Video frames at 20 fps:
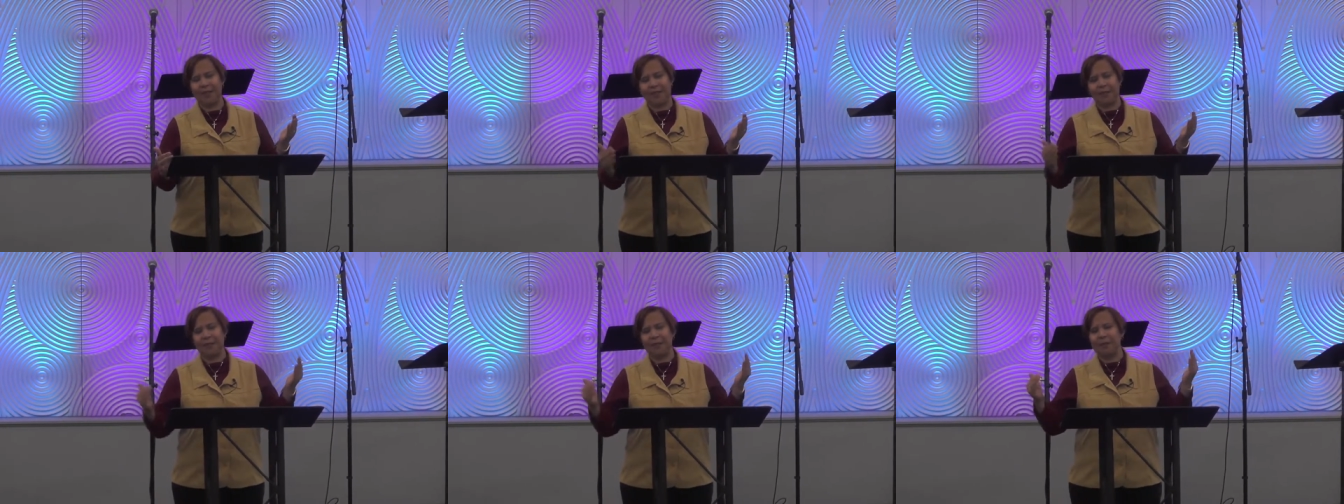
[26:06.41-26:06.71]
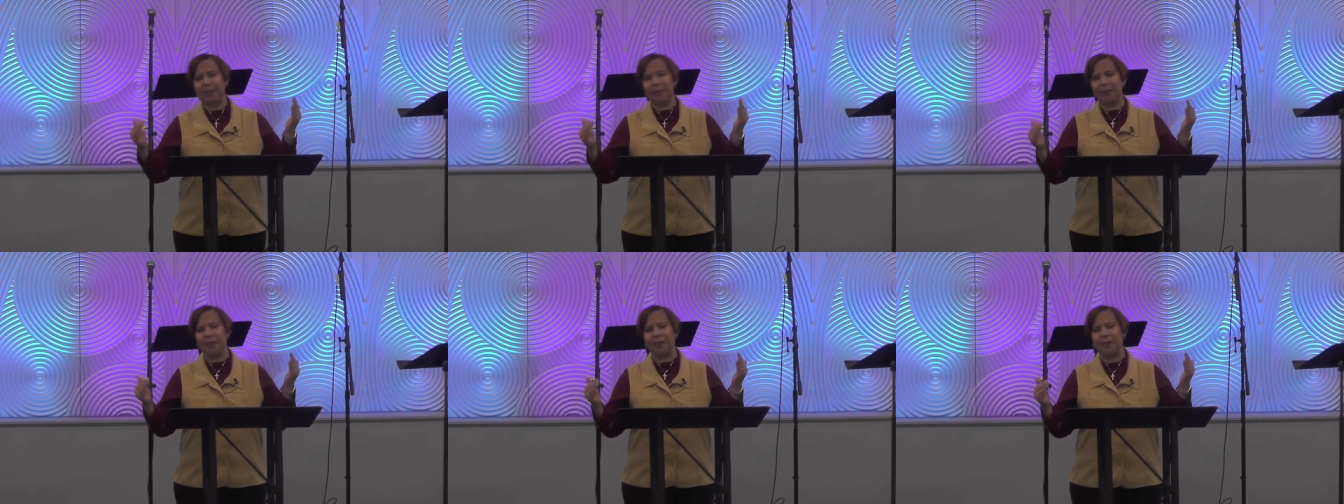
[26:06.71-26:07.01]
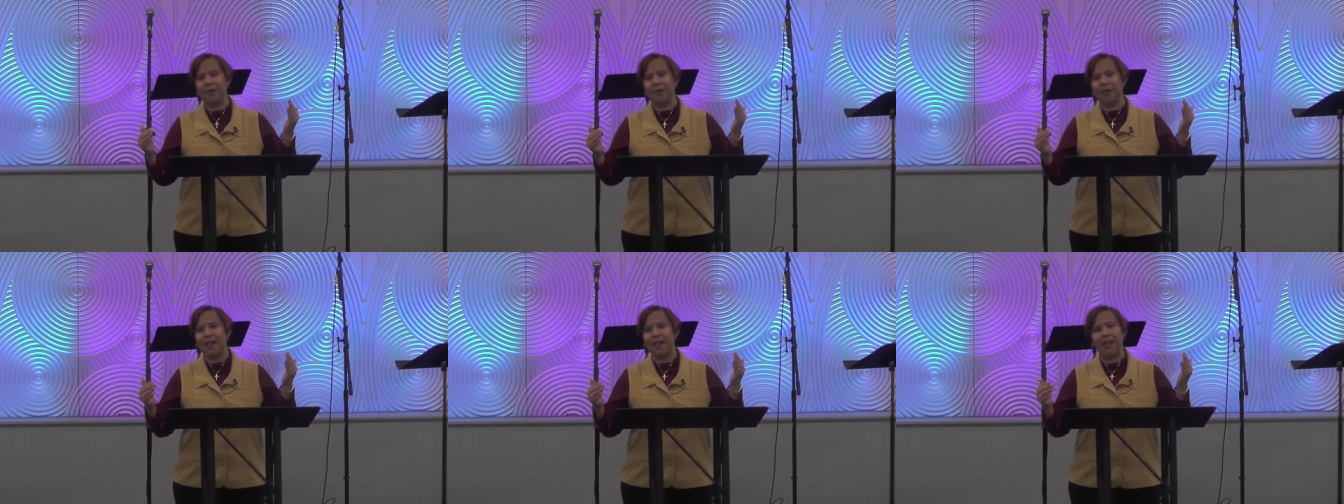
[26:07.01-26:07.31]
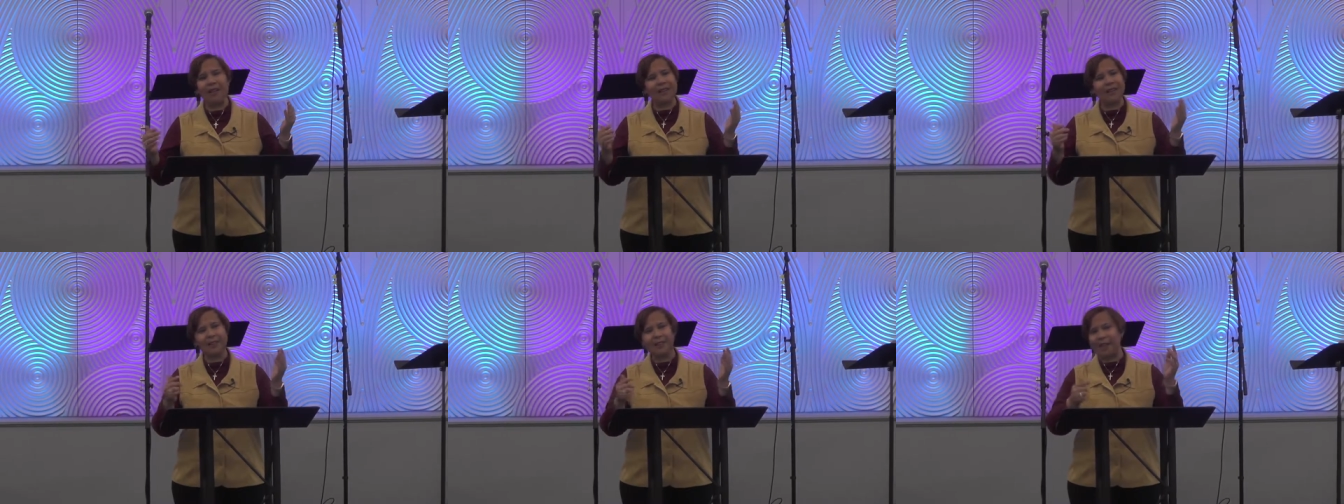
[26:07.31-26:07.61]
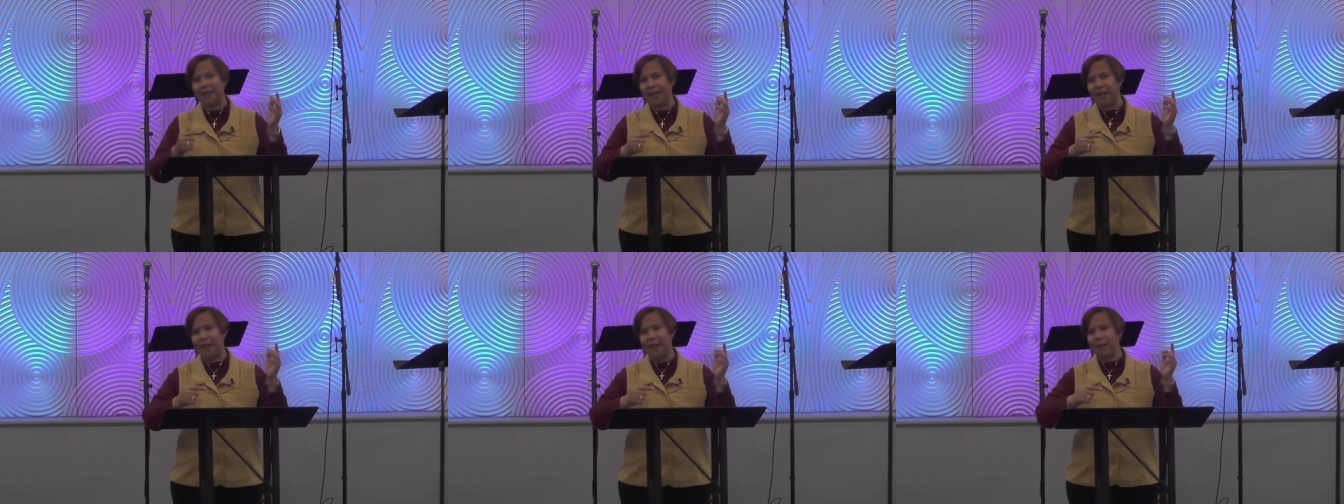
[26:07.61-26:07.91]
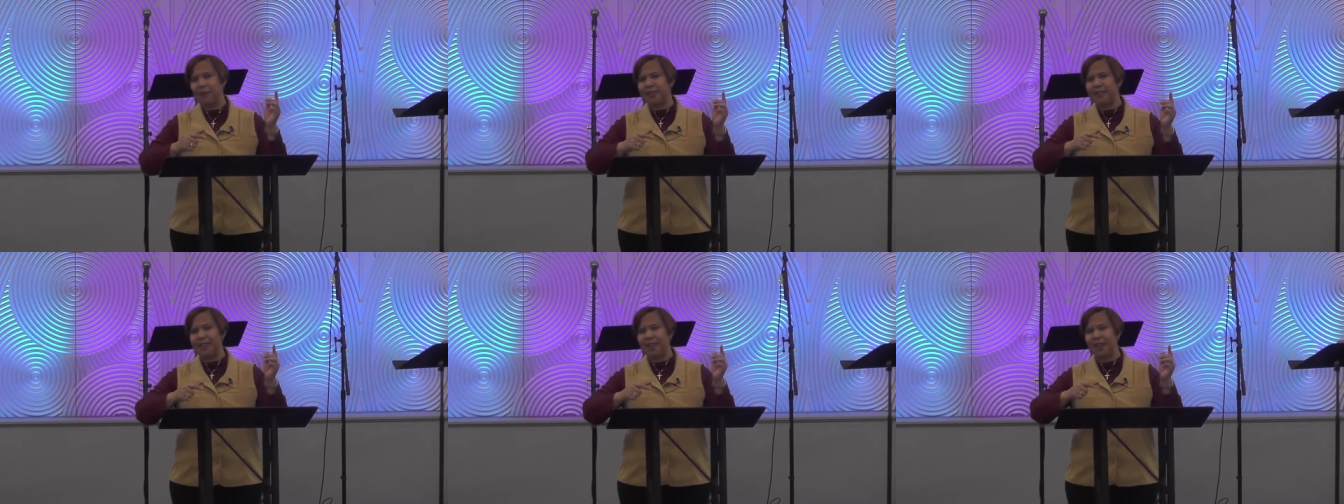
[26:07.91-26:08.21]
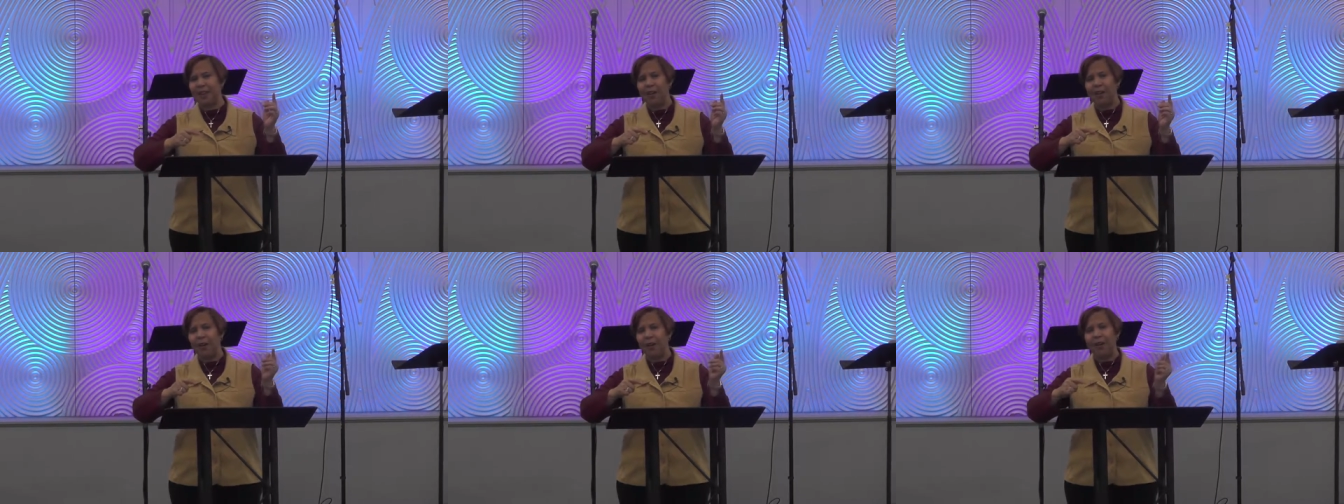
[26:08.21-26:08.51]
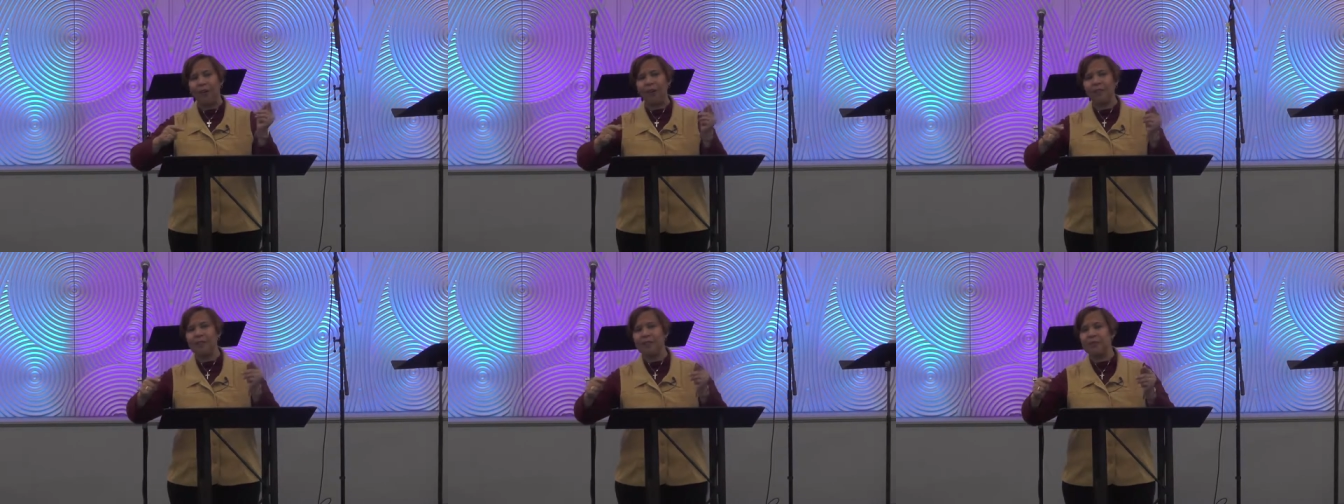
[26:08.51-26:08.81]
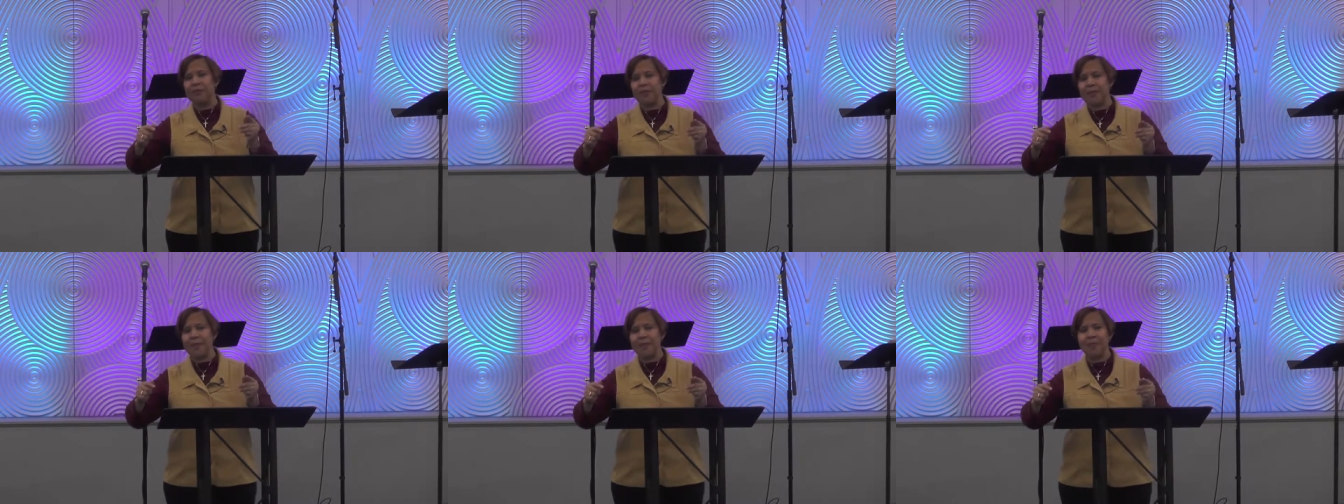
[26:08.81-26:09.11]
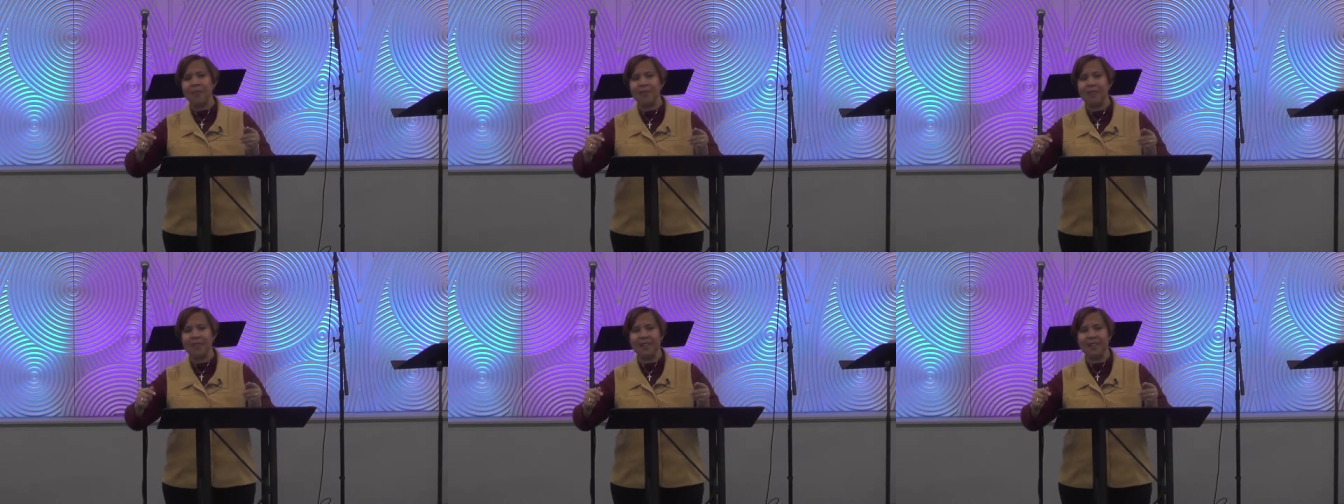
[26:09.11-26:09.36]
I don't know. I would say all of them